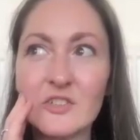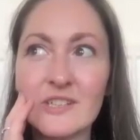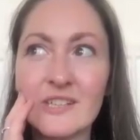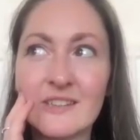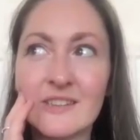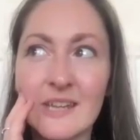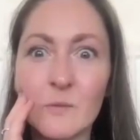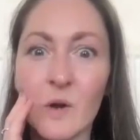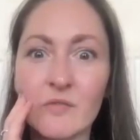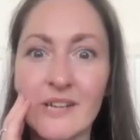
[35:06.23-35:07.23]
actually they
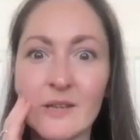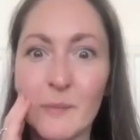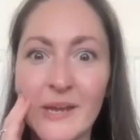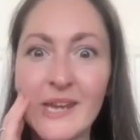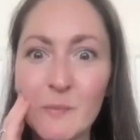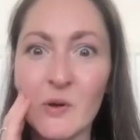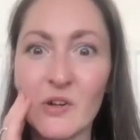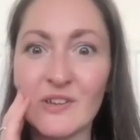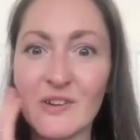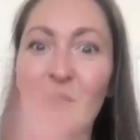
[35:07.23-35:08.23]
were real
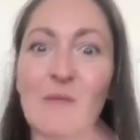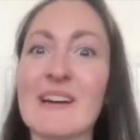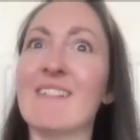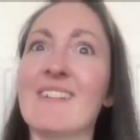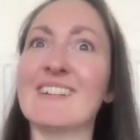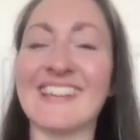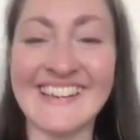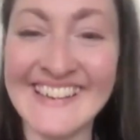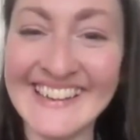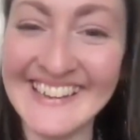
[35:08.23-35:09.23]
people. Oh my God.
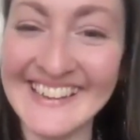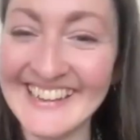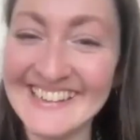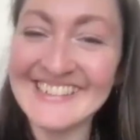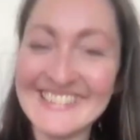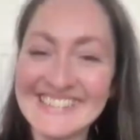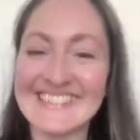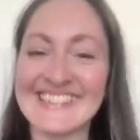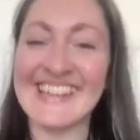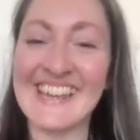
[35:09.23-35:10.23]

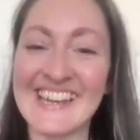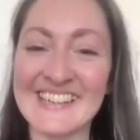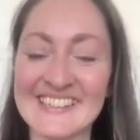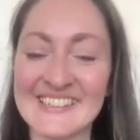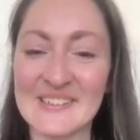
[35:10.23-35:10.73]
Yeah.